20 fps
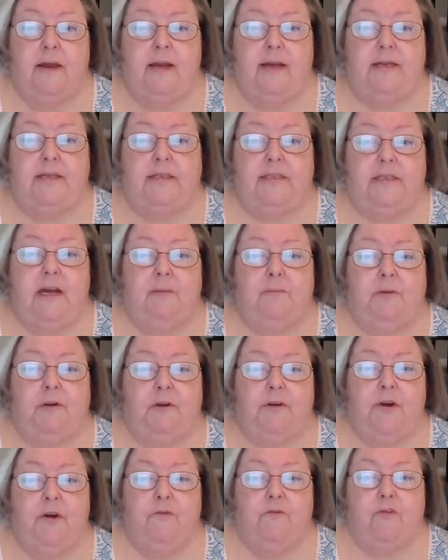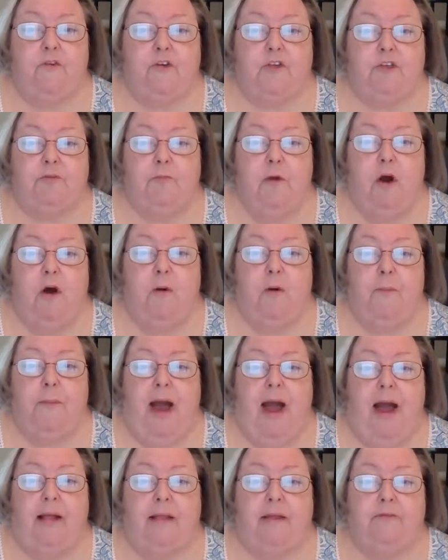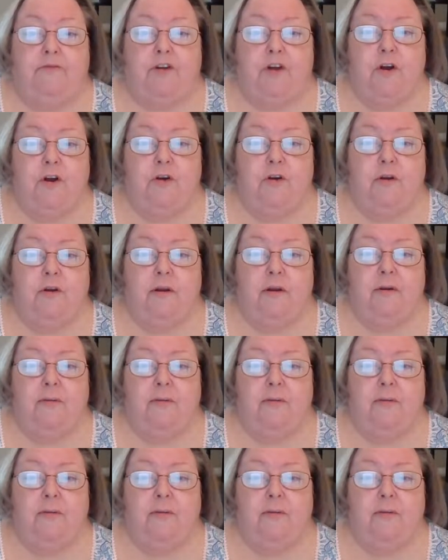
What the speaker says: He stumbled over a small pile of dirt.